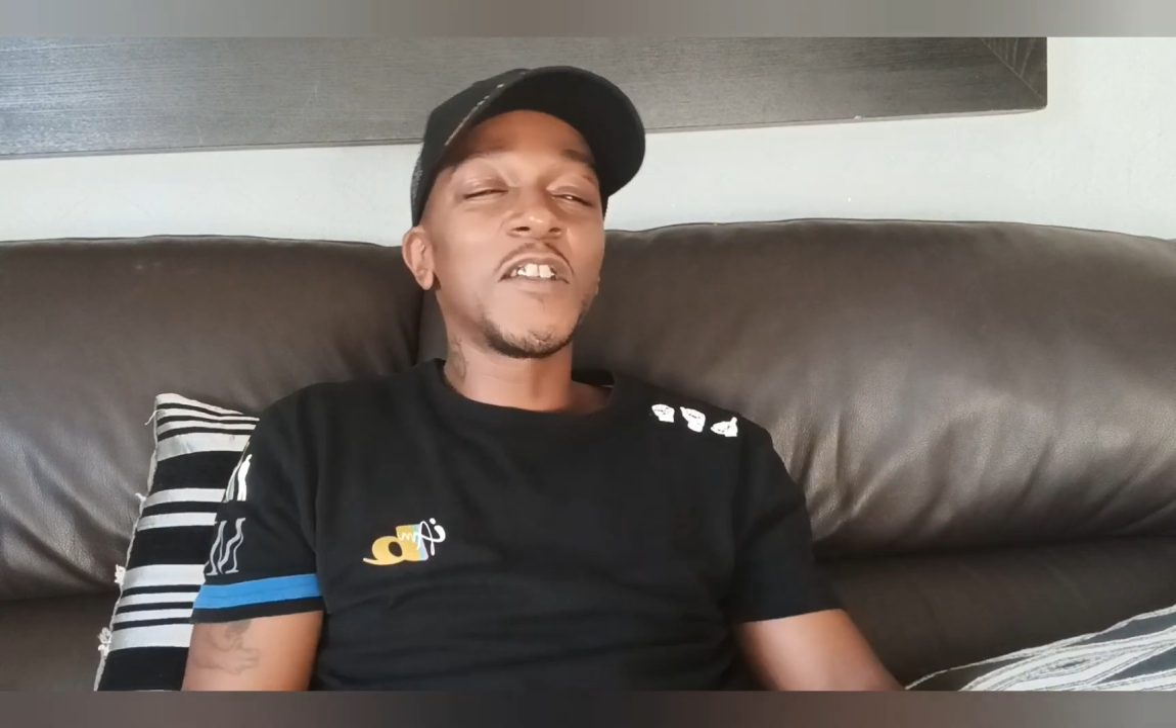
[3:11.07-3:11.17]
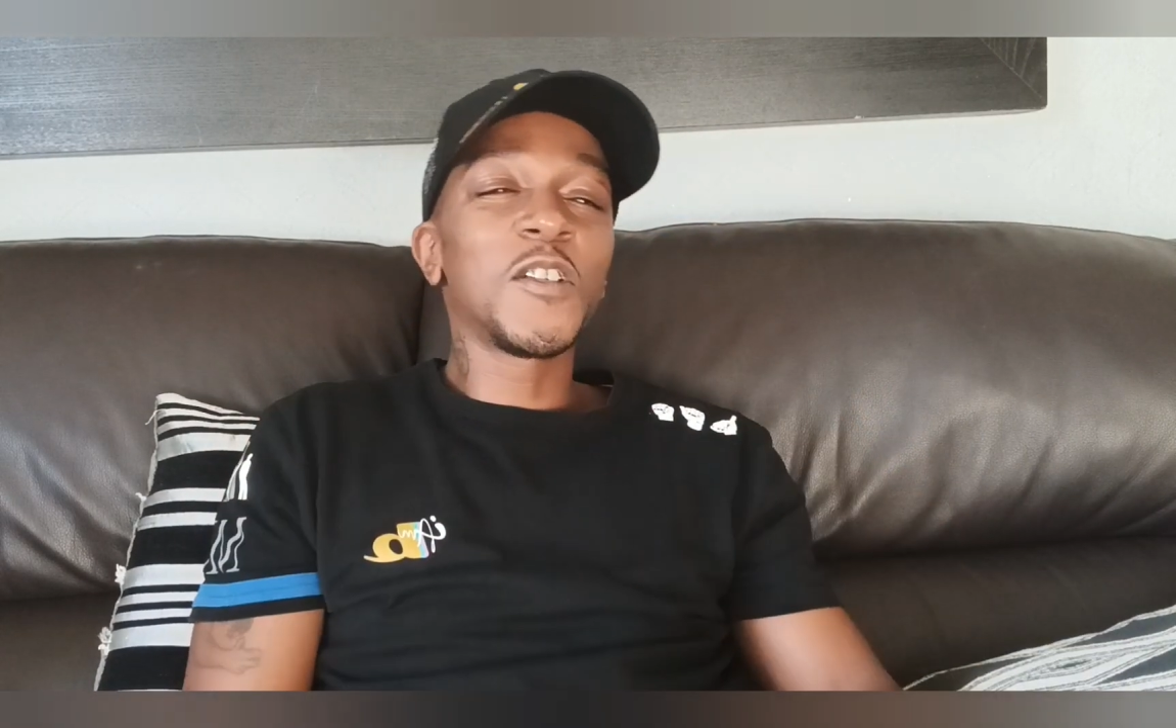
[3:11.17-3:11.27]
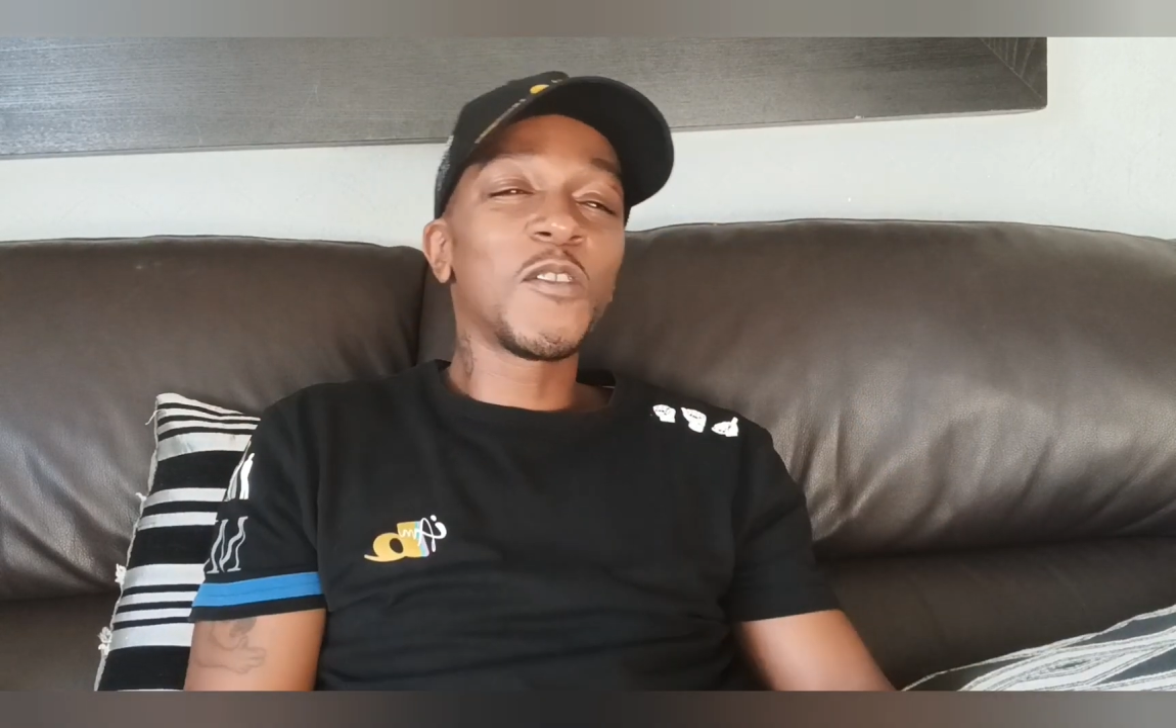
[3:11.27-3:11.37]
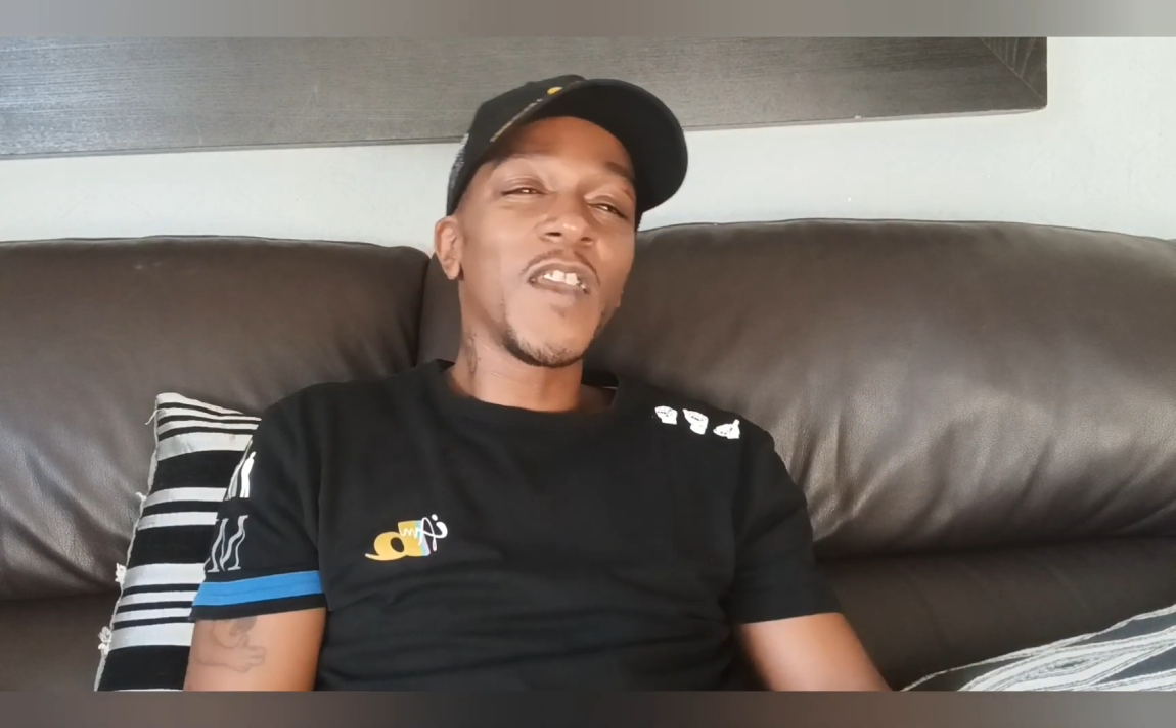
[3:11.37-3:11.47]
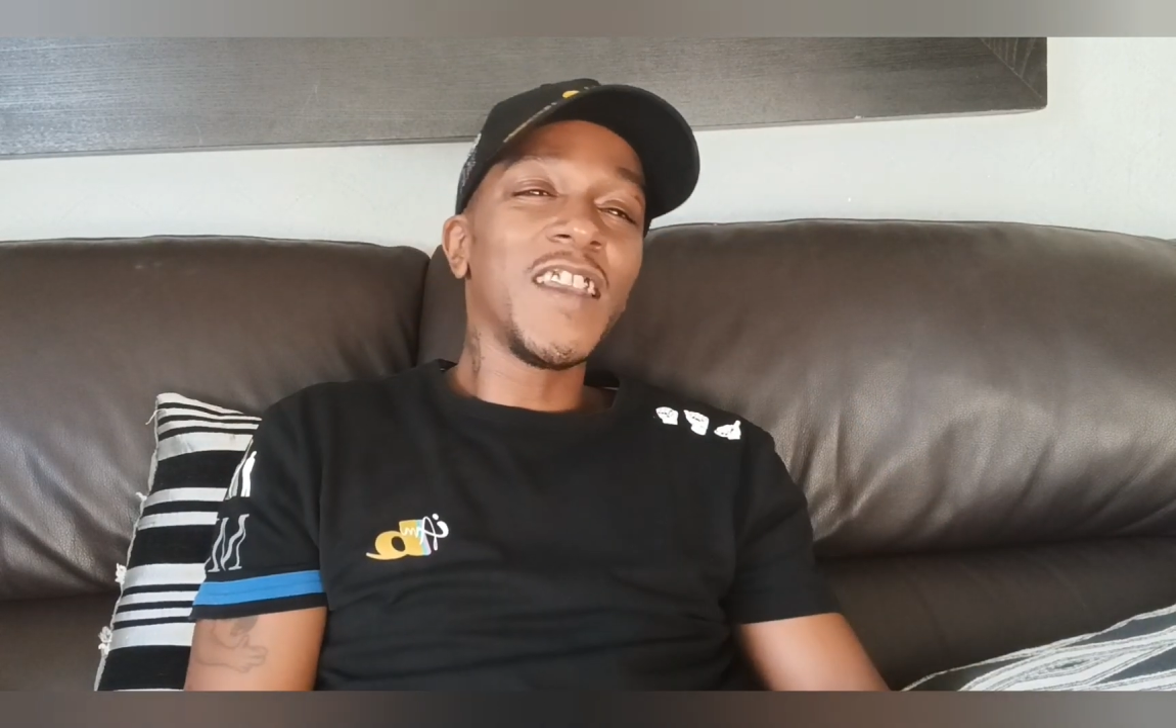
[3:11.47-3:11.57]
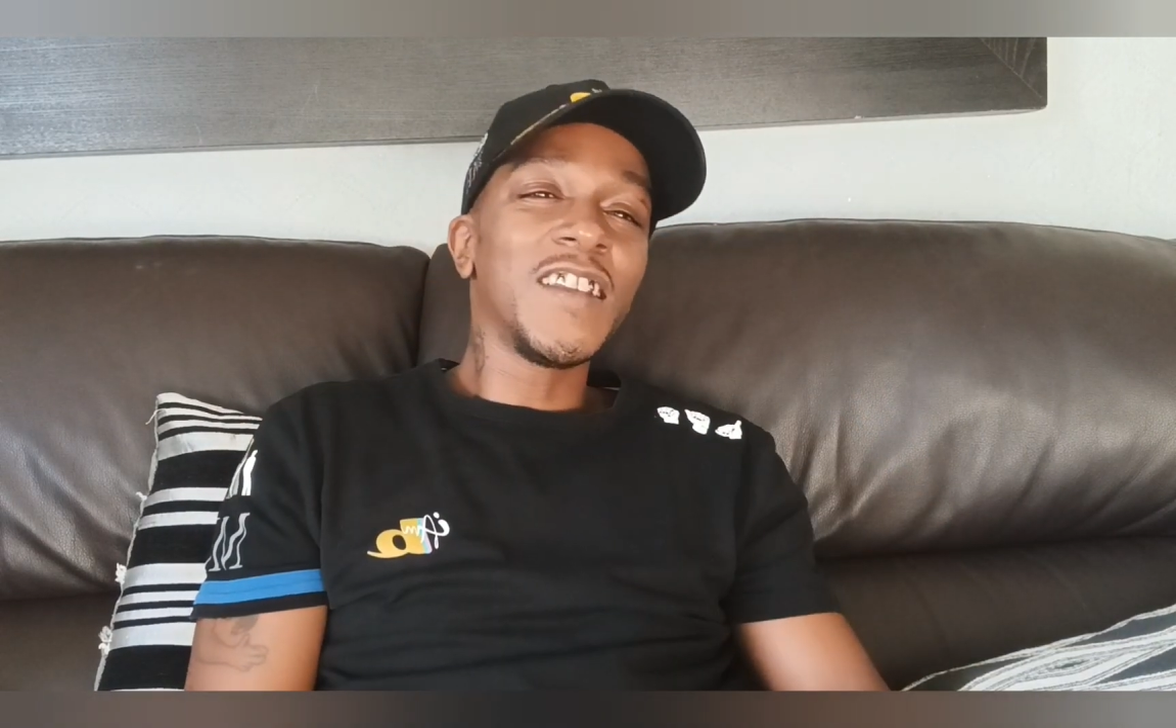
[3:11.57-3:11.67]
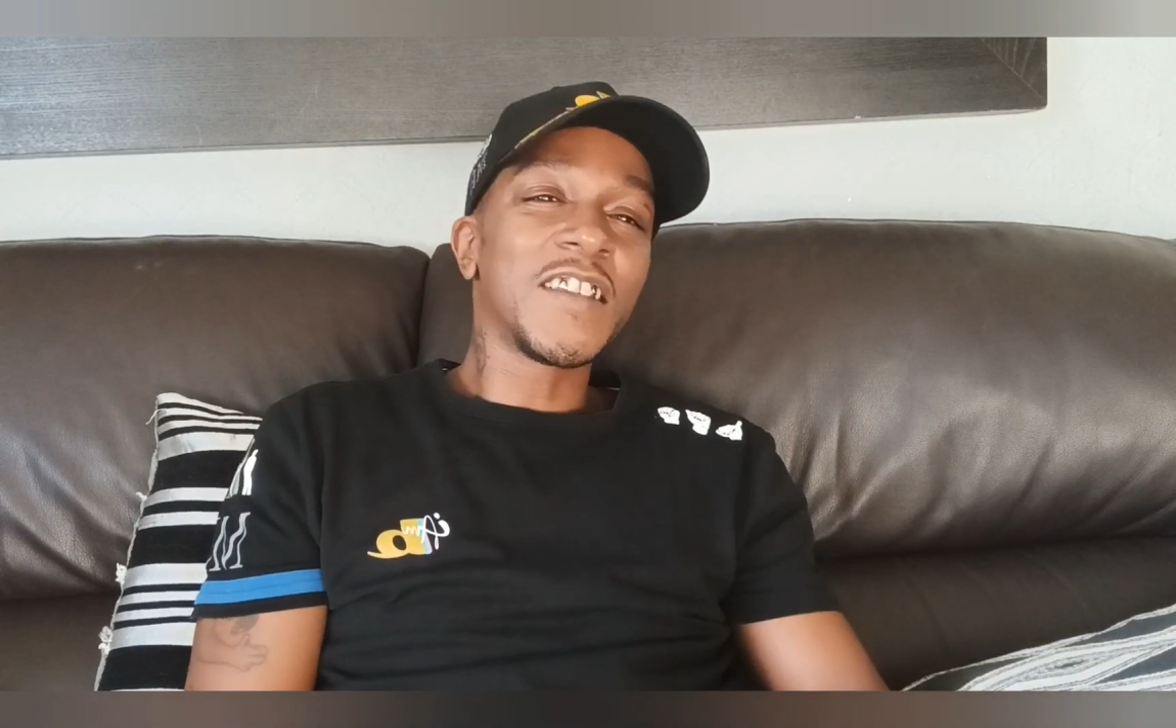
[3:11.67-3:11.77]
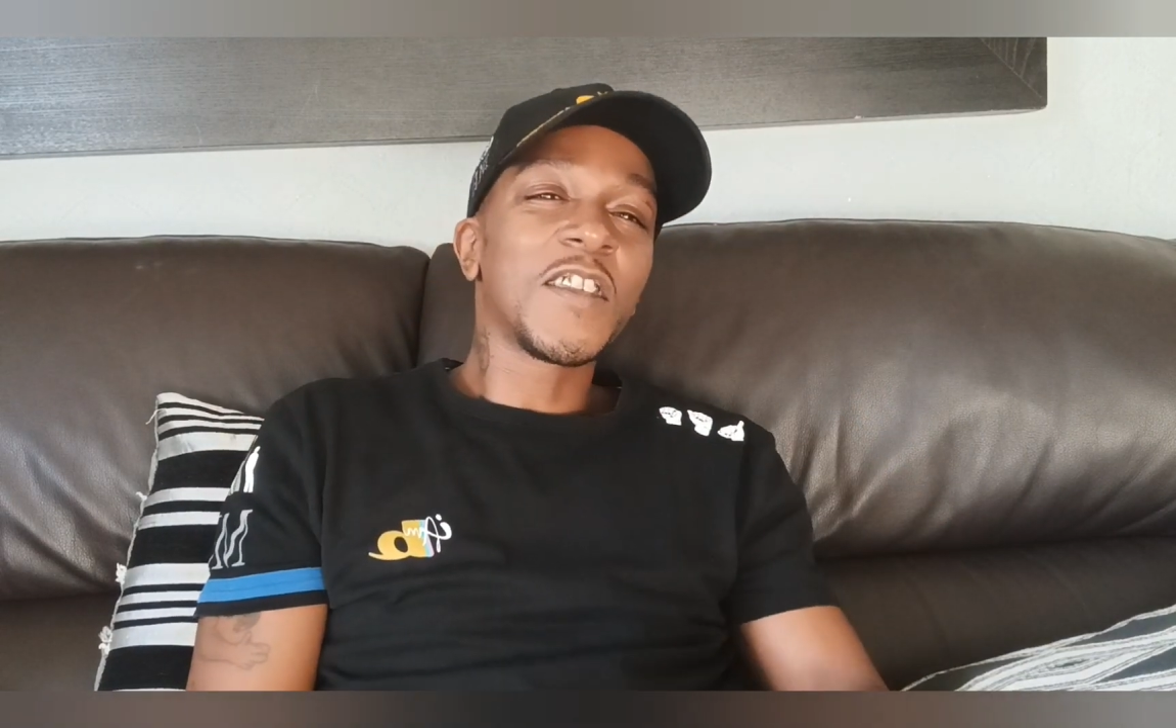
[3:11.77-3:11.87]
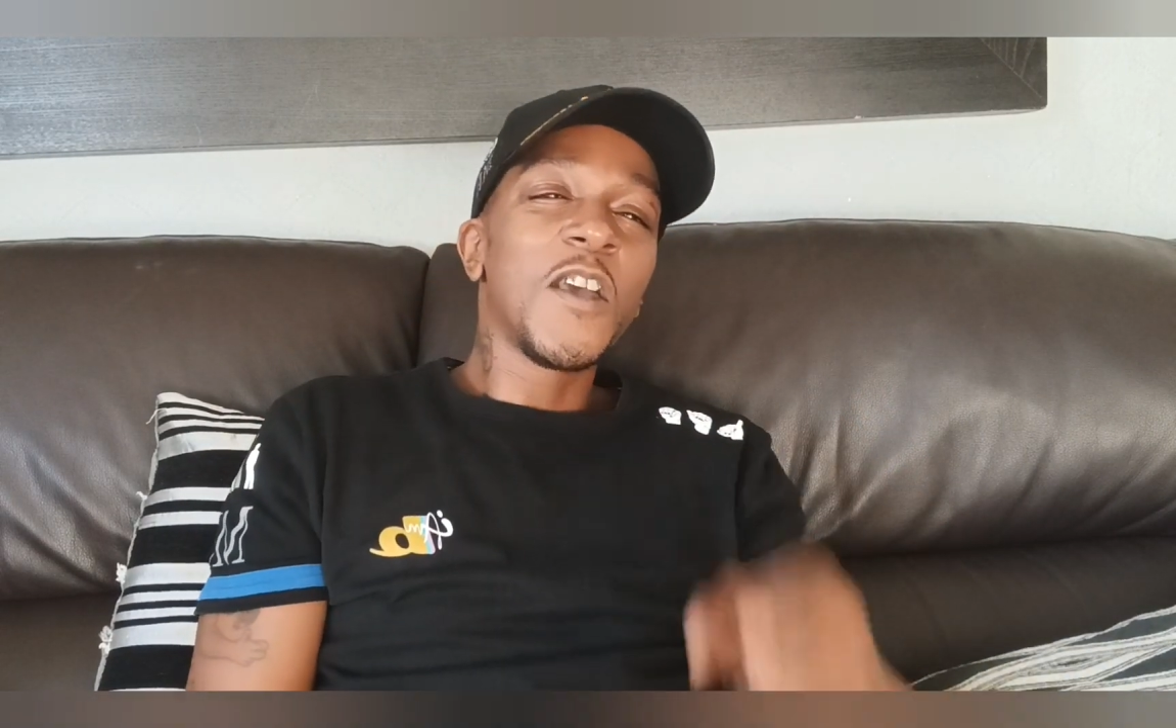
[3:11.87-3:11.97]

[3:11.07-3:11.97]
greatness.